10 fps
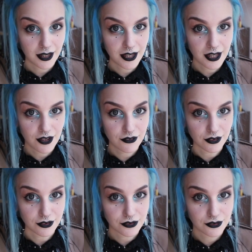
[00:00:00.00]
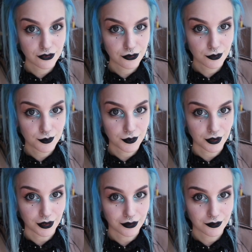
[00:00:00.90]
I have a
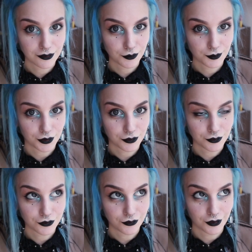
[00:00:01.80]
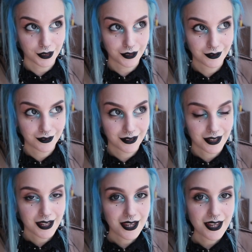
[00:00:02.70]
super, super huge forehead,
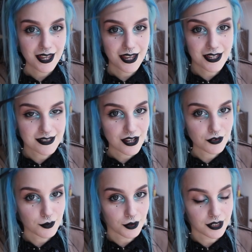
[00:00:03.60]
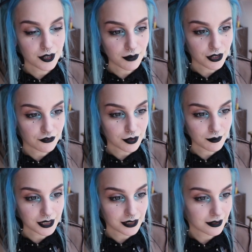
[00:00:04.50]
as everyone in my
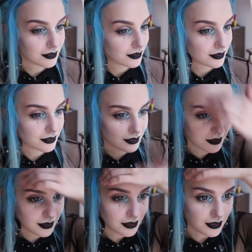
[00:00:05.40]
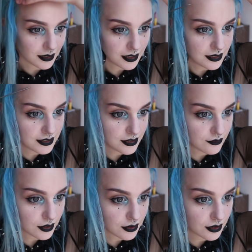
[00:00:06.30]
family. Like, and it
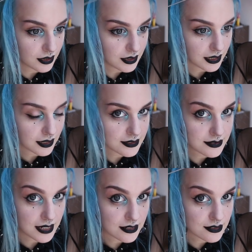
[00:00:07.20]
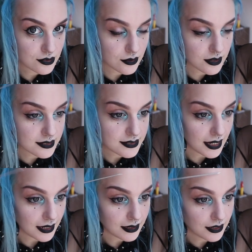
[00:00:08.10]
even like extends to the
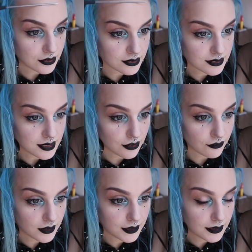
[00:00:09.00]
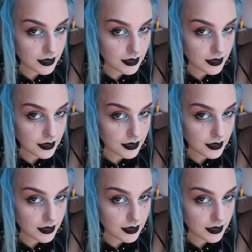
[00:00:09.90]
side. I just have